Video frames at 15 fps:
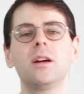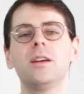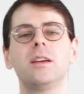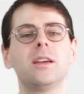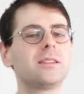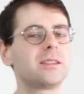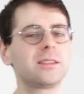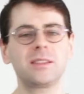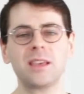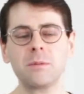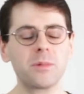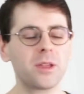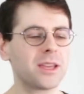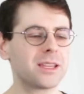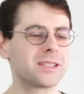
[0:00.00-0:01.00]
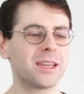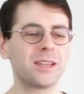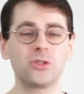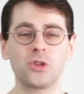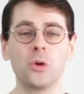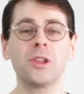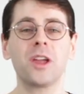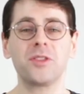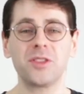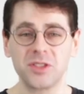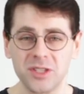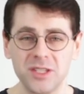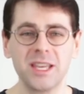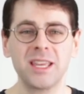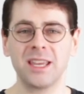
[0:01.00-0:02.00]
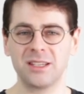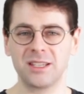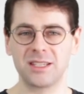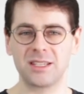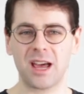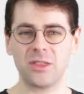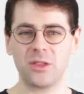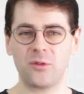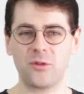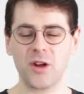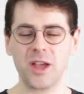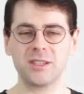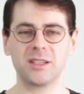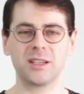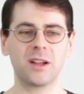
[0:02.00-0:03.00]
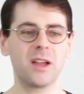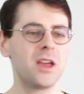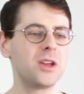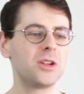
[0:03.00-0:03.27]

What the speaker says: It's the same thing as like, don't let the sticking decide the phrasing.